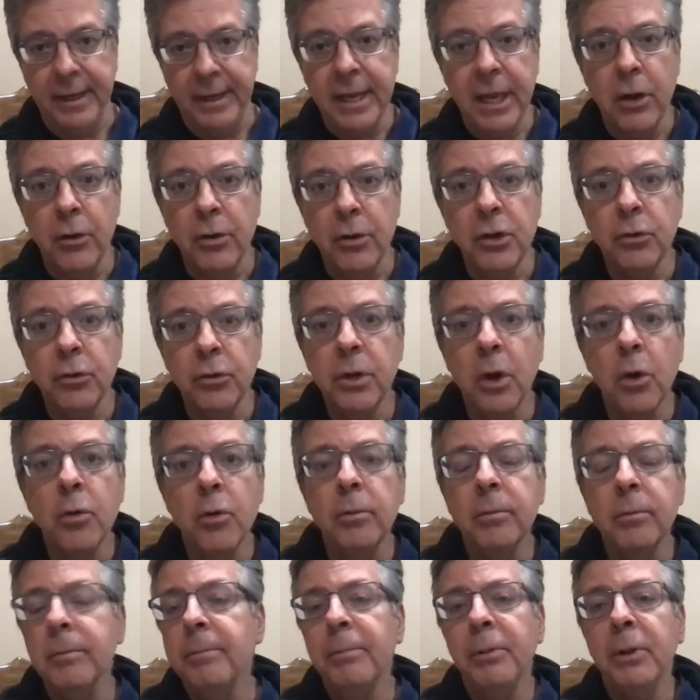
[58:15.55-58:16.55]
You know, you
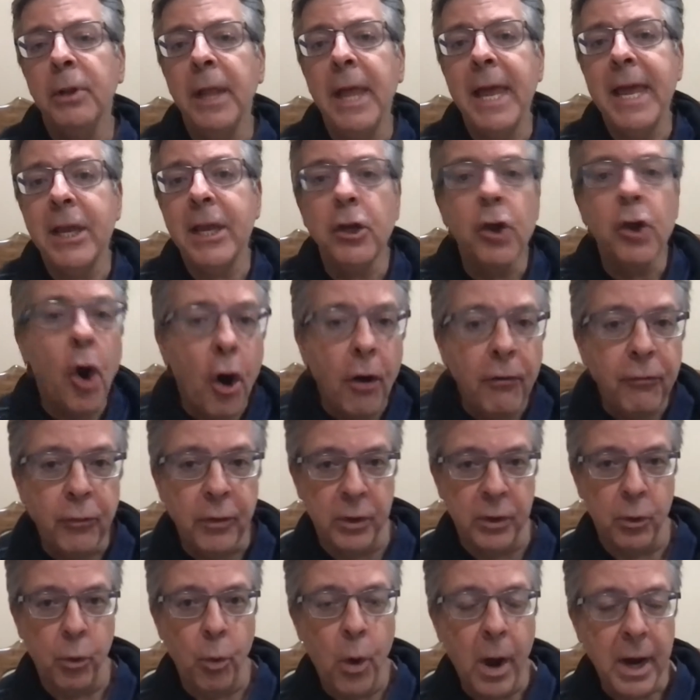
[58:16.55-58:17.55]
don't play golf
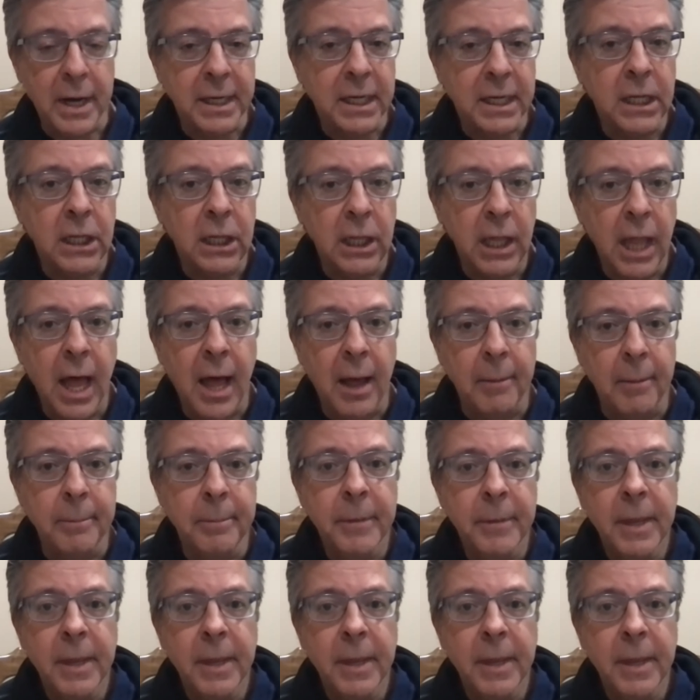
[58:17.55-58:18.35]
with one club.